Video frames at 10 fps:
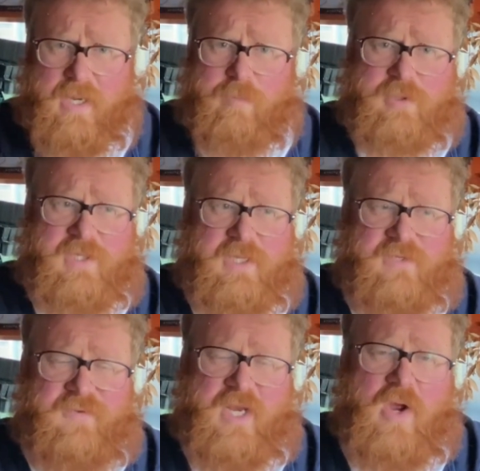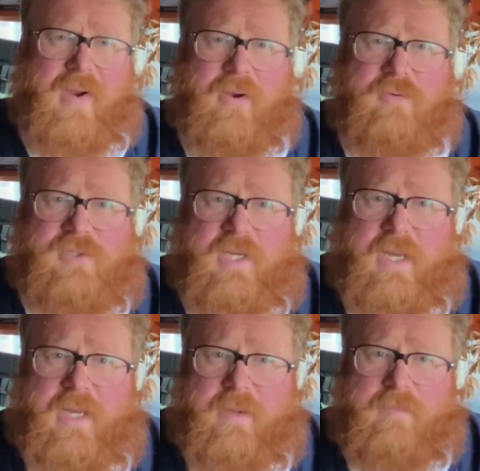putting this video out
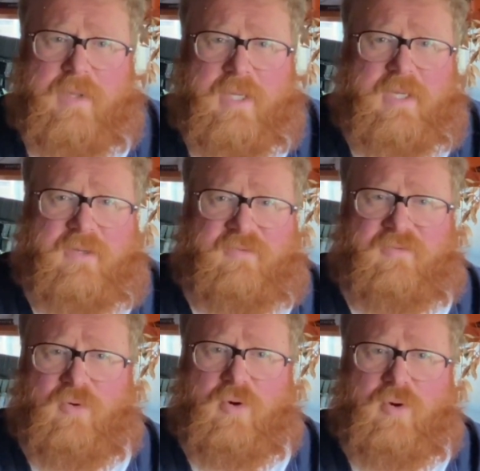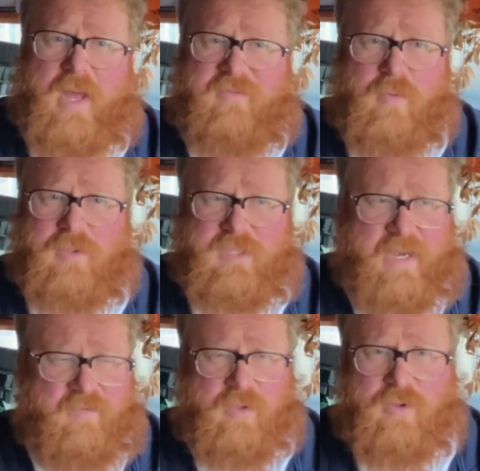for everyone to
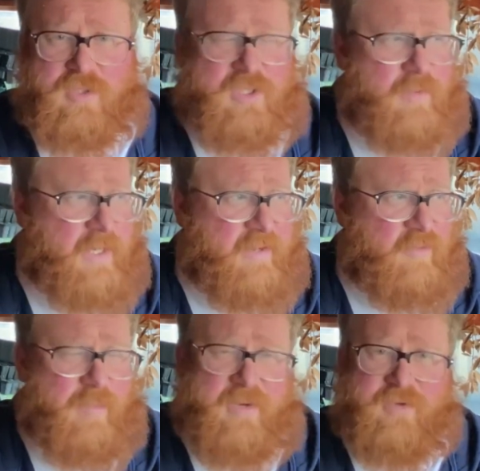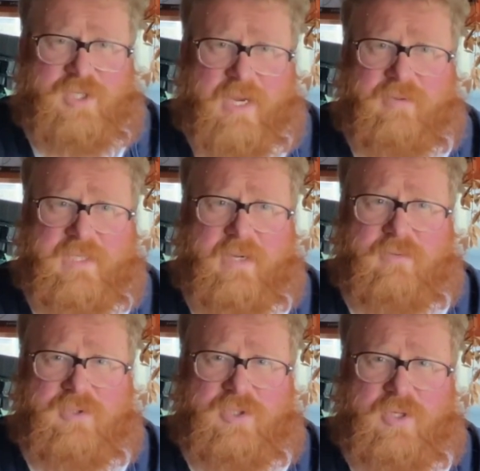have a look, so we can give you a bit of a shout
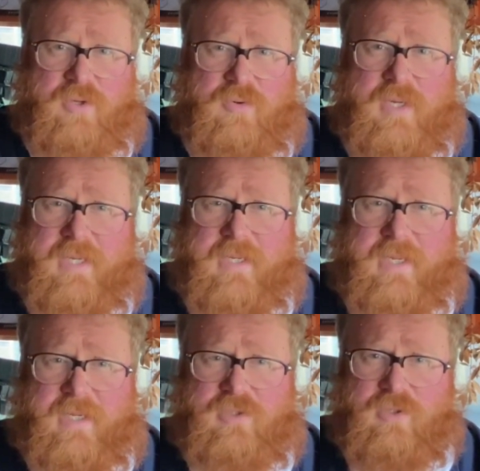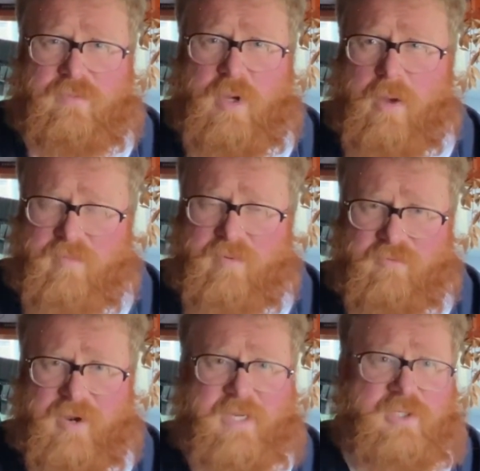out to get some hop
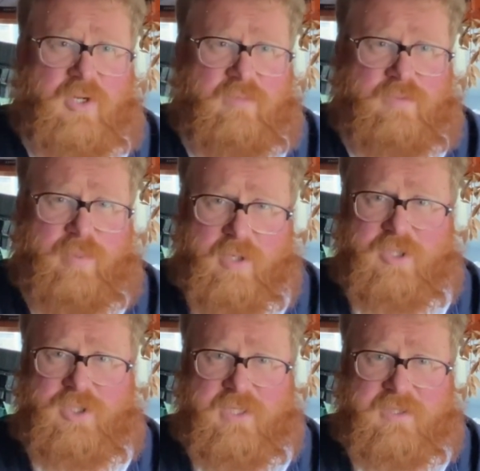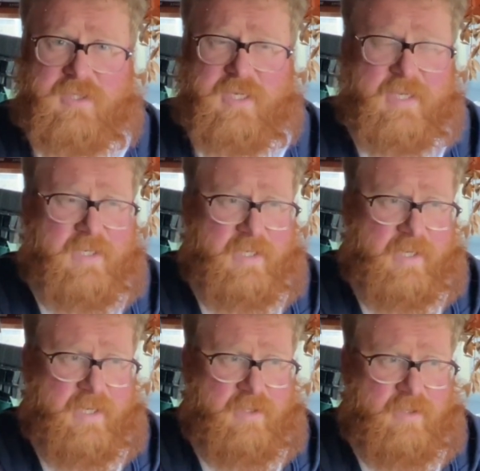rhizomes purchased. You
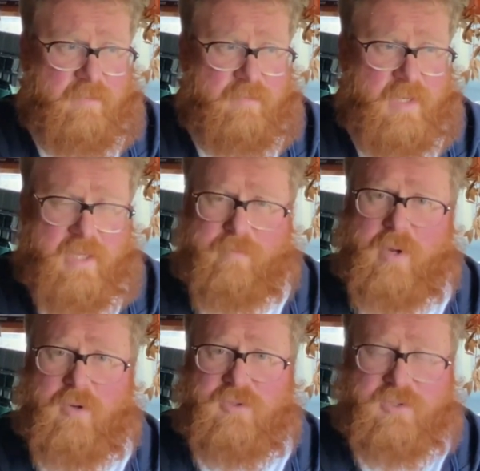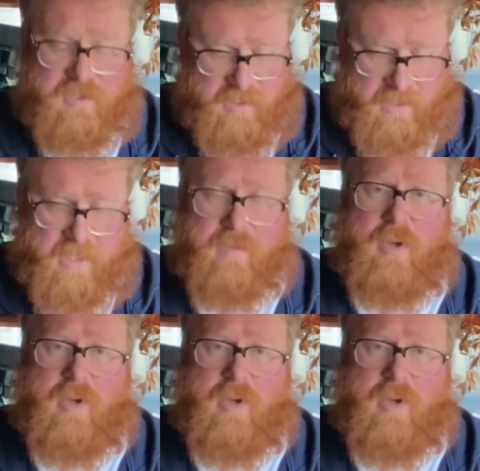can get them in the post, you can get them